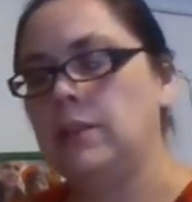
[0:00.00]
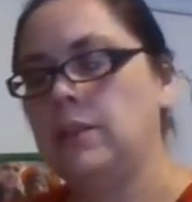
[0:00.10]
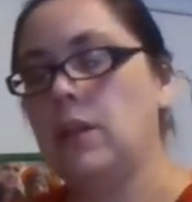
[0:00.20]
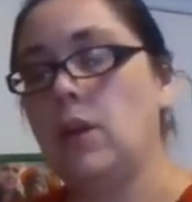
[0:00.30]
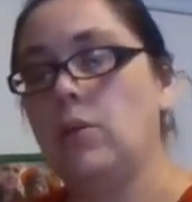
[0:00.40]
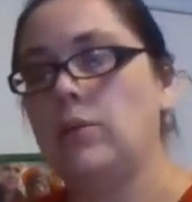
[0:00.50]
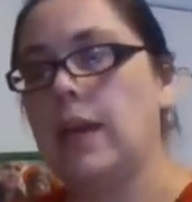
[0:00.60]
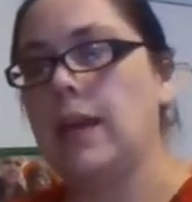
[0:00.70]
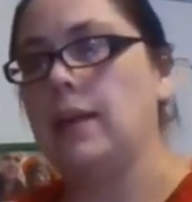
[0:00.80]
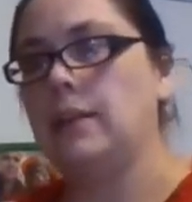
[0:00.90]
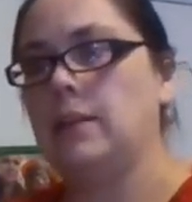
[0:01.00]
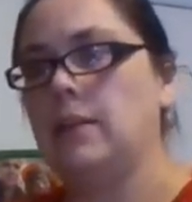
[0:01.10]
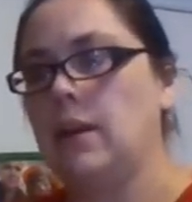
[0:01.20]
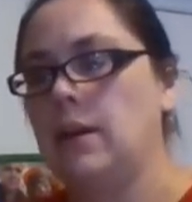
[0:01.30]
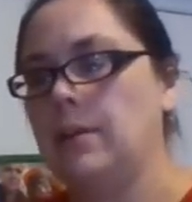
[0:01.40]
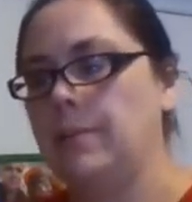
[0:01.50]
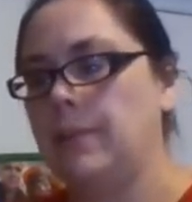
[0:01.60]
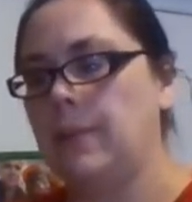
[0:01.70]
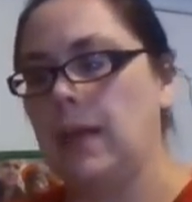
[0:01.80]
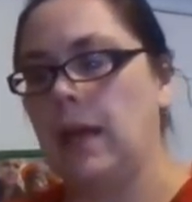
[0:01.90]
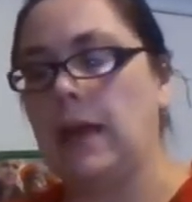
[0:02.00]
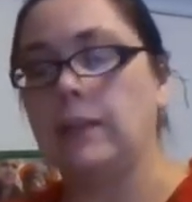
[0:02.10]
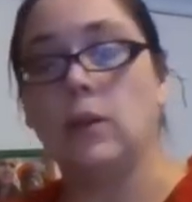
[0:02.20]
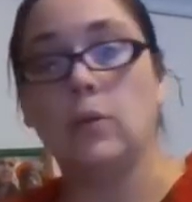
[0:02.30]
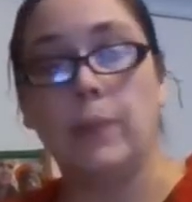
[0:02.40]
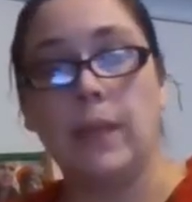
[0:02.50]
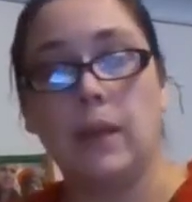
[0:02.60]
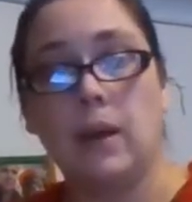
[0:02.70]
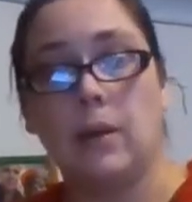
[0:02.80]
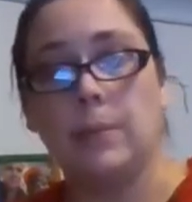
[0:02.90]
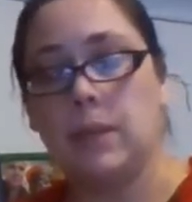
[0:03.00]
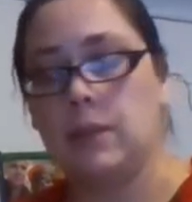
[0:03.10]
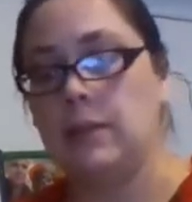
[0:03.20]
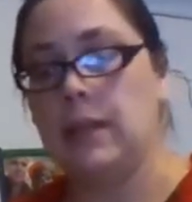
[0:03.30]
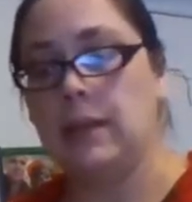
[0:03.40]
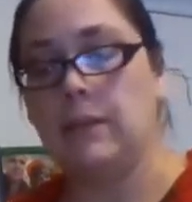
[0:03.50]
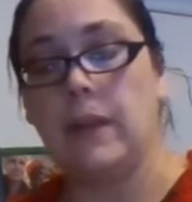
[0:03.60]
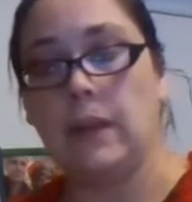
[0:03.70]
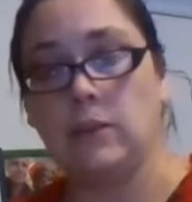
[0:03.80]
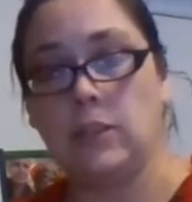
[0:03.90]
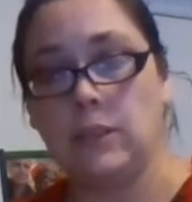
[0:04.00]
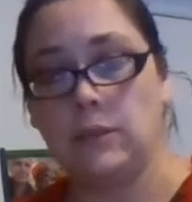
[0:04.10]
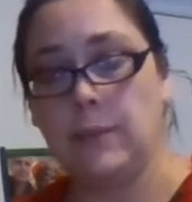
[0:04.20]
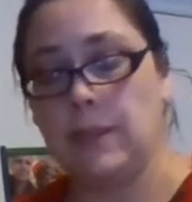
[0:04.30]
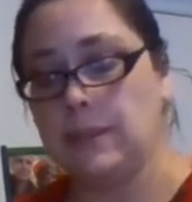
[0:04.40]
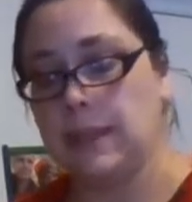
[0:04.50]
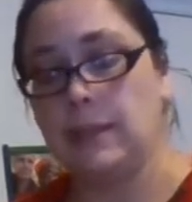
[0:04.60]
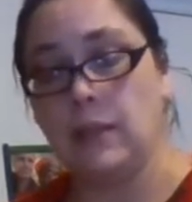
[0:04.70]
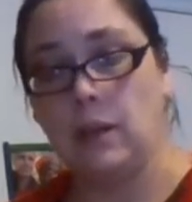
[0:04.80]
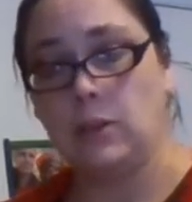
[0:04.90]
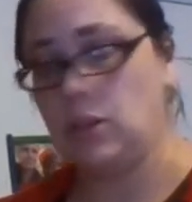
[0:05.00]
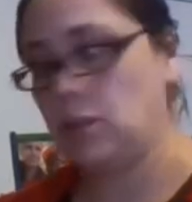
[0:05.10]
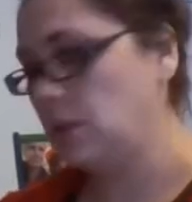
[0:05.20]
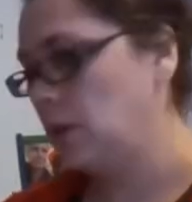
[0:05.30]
so that I don't pick up negative energies from things that I touch.